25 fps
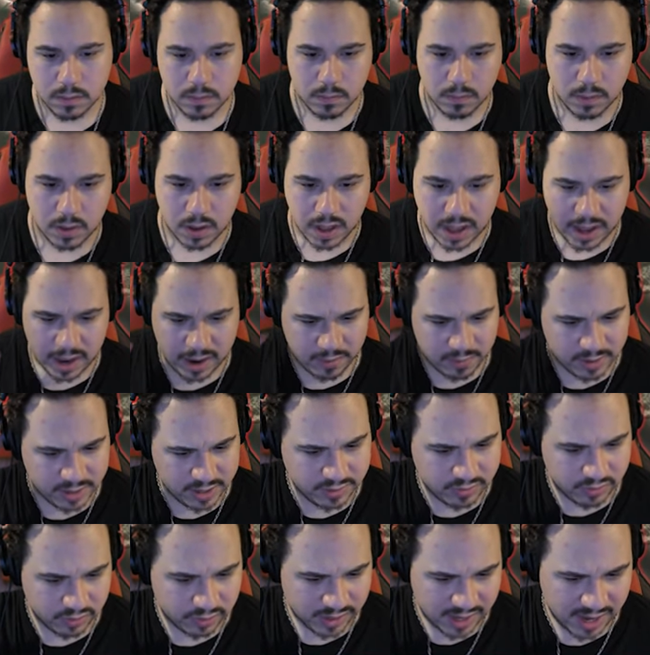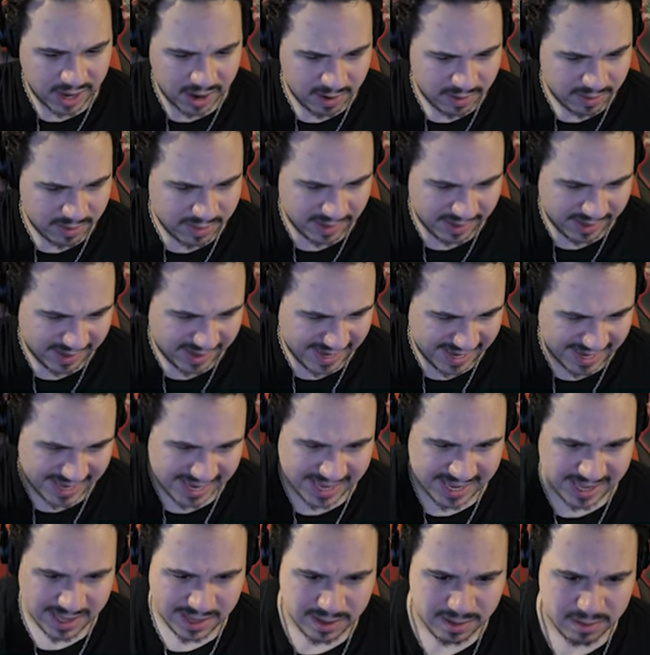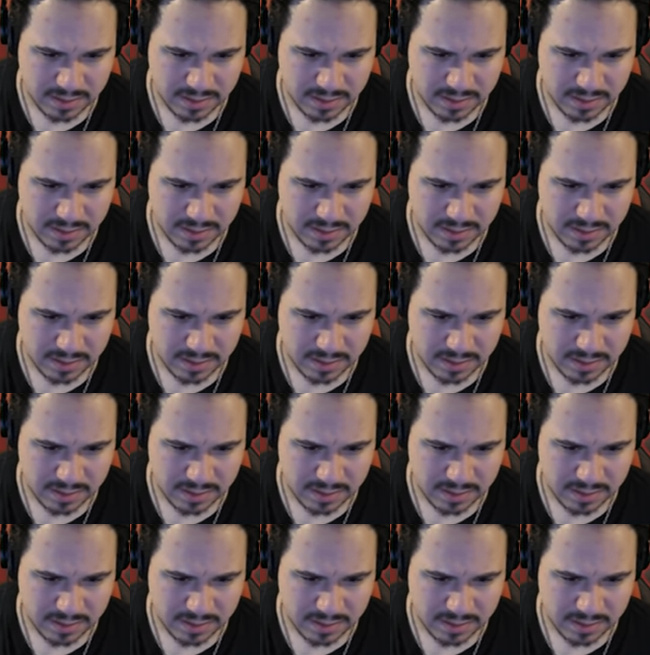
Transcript: Well, I already took care of the tea.